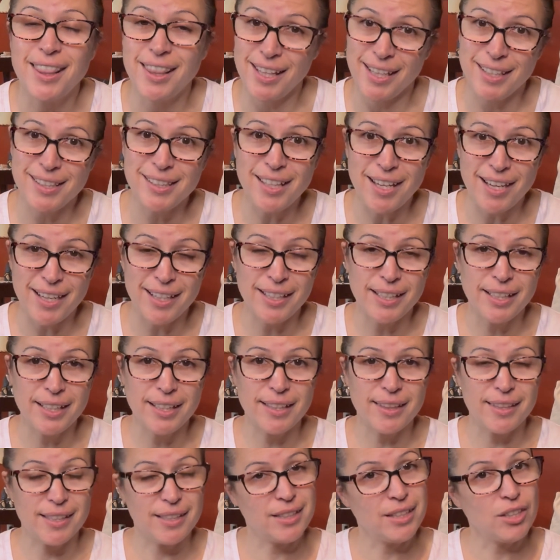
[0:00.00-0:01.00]
they
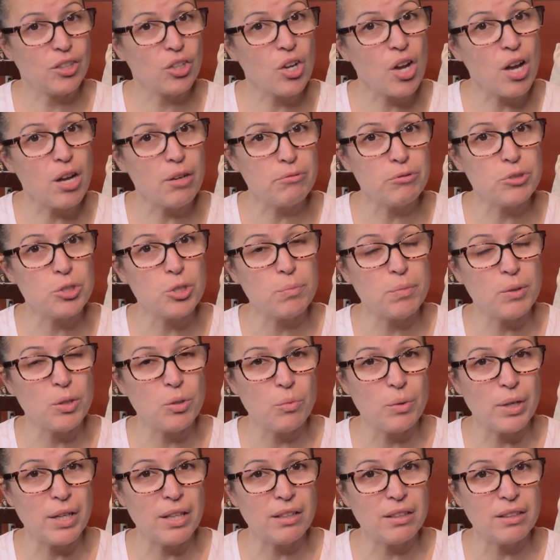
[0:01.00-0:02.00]
like that they're comfortable
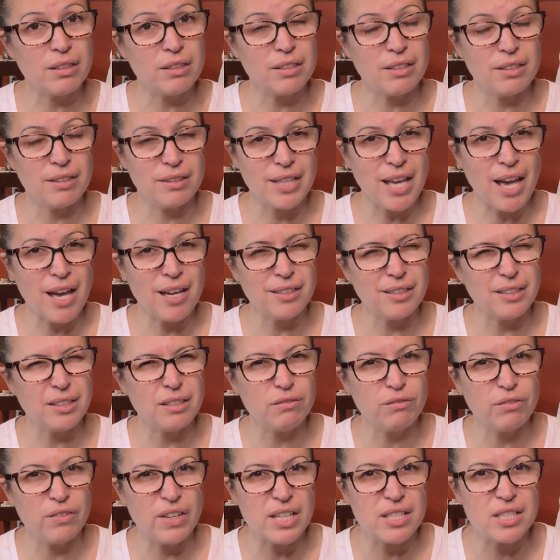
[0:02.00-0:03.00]
with, and that
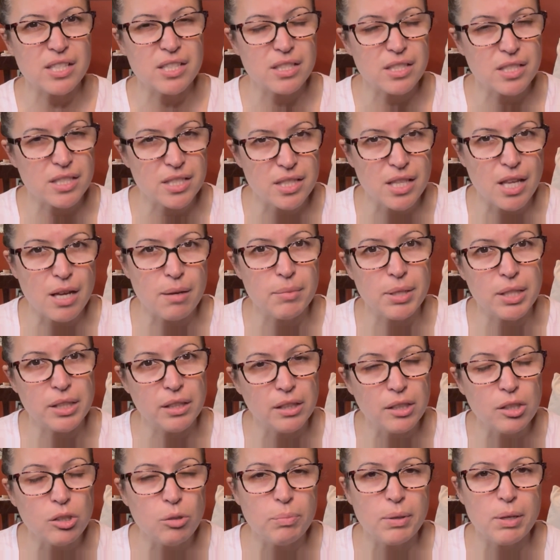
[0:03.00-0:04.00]
invests them a
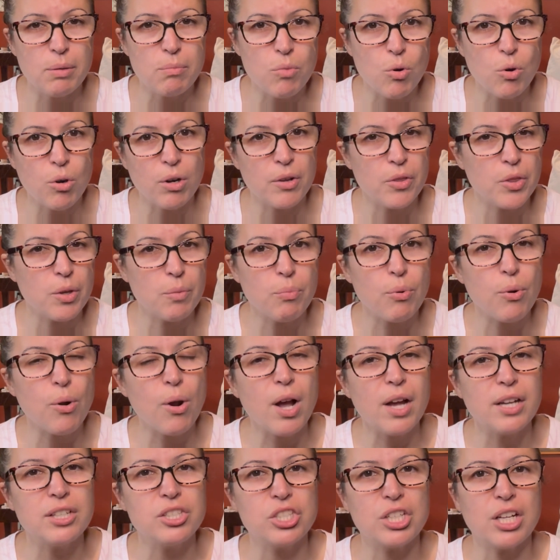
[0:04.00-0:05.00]
little bit more in the
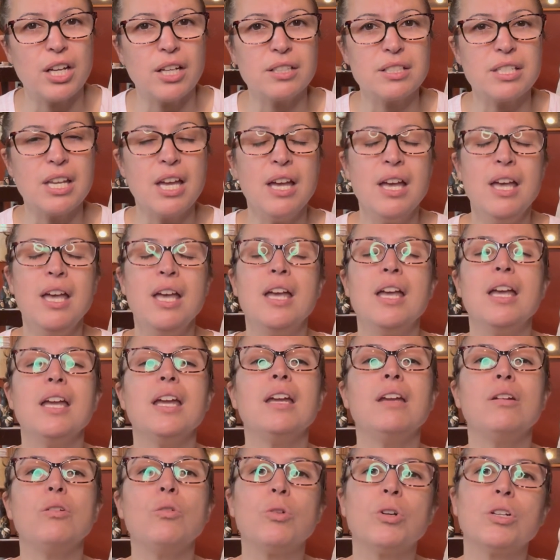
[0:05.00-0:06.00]
project
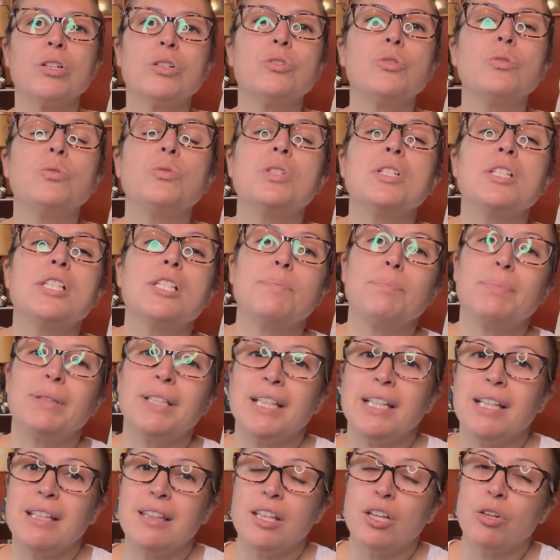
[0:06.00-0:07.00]
in order to
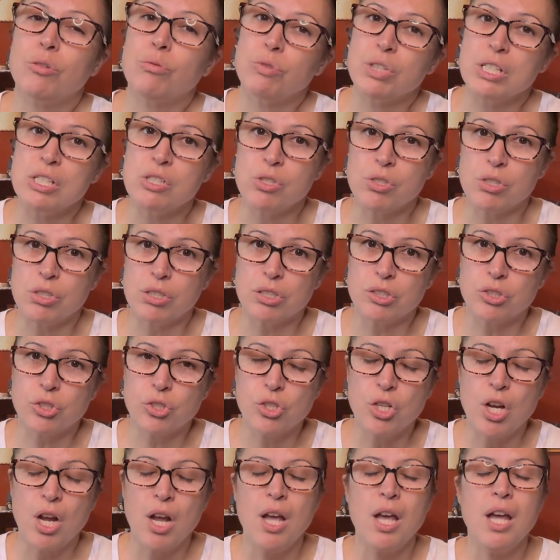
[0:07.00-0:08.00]
display their
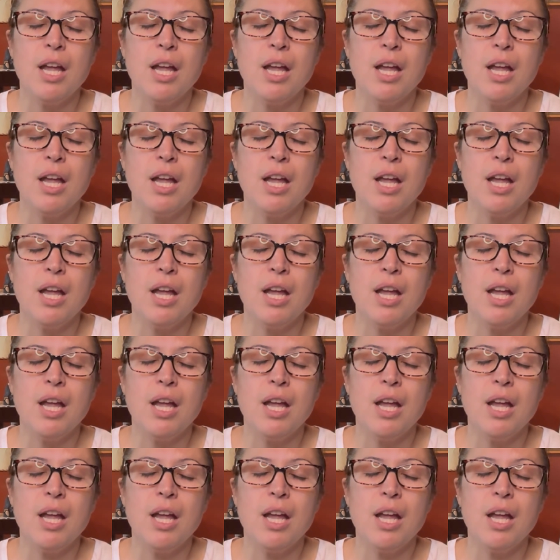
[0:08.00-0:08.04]
research.